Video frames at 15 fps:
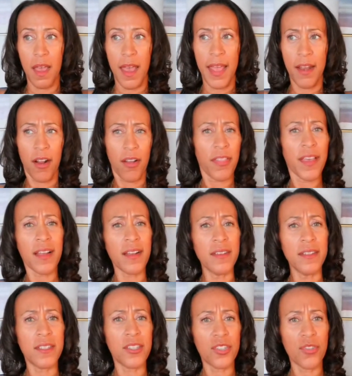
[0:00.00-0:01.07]
And are they going to
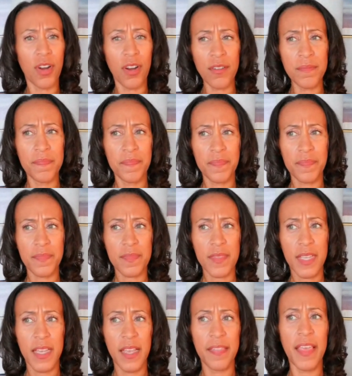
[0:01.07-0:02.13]
listen to her?
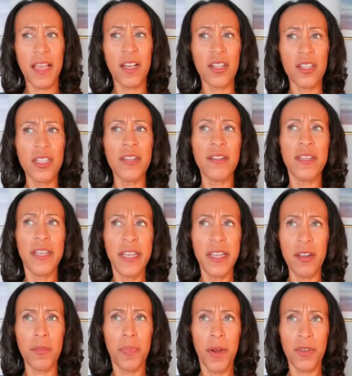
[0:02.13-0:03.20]
Can they clearly
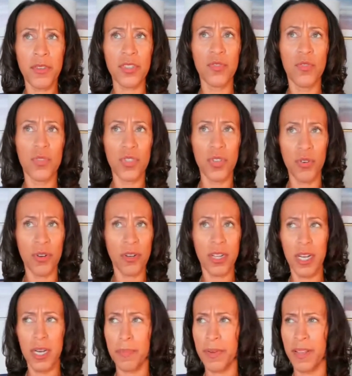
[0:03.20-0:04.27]
hear a person who sold her
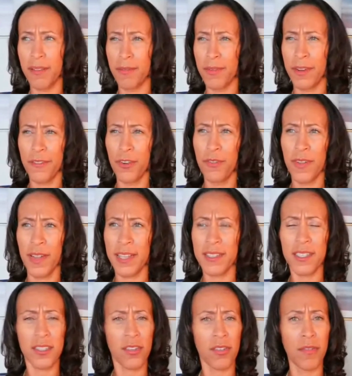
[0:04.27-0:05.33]
company for over like
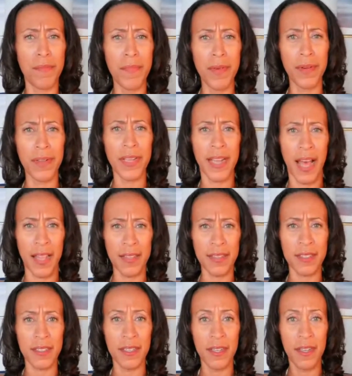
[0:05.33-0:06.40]
$600 million?
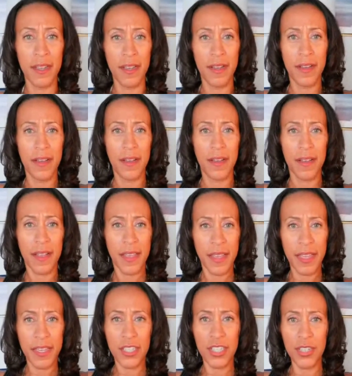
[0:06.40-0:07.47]

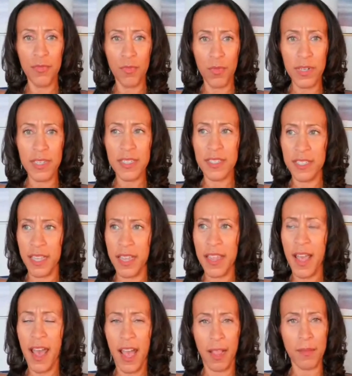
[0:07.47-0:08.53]
Can she really
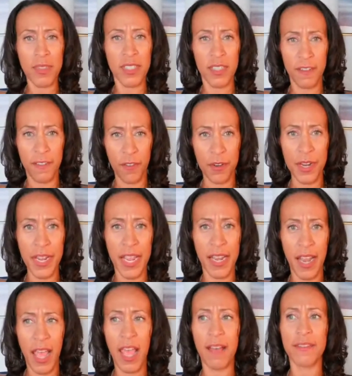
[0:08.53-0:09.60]
say, I'm suffering,
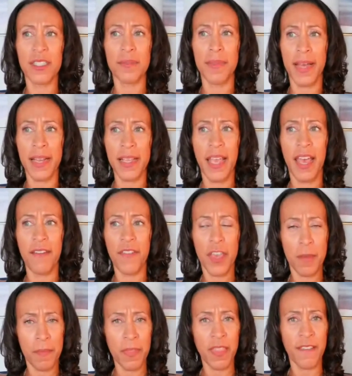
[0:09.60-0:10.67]
and have somebody have
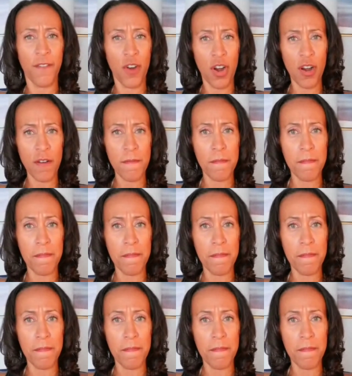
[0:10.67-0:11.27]
empathy for her?